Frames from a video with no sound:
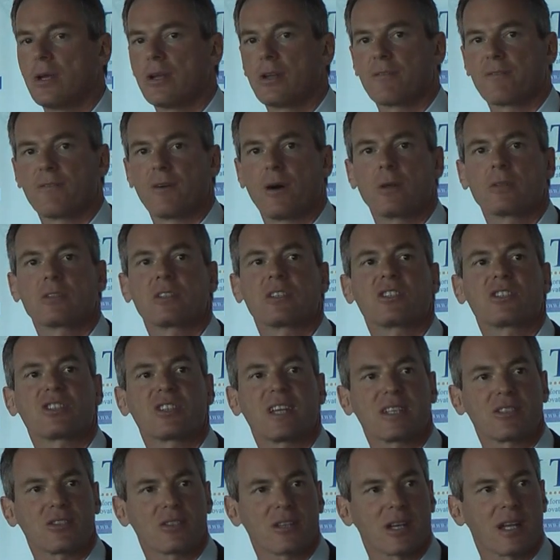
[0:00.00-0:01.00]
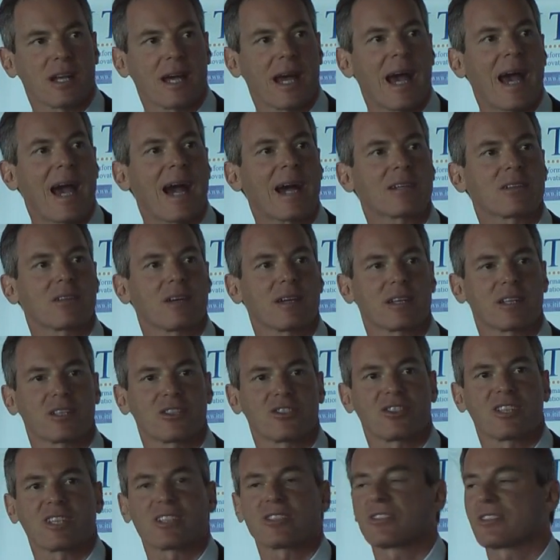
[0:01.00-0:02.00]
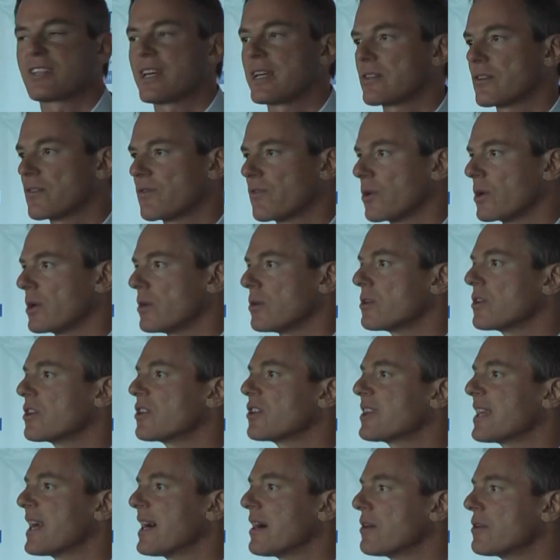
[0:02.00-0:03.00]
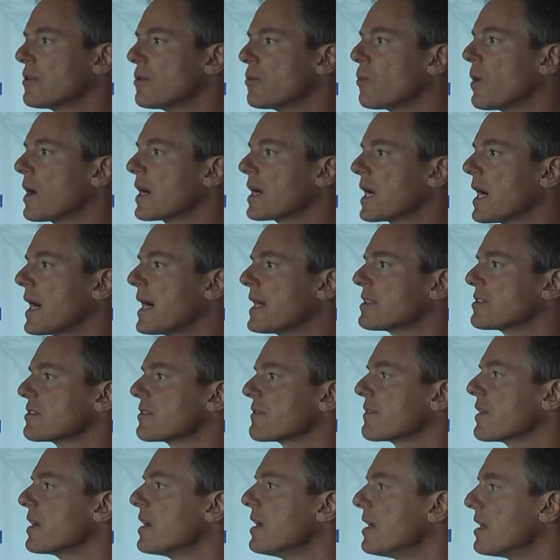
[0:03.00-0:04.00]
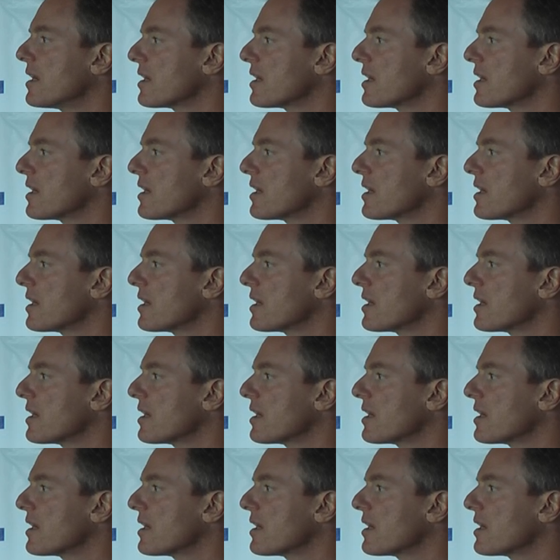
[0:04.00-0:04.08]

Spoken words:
your phone's essentially going to act like a sixth sense for you to tell you what kinds of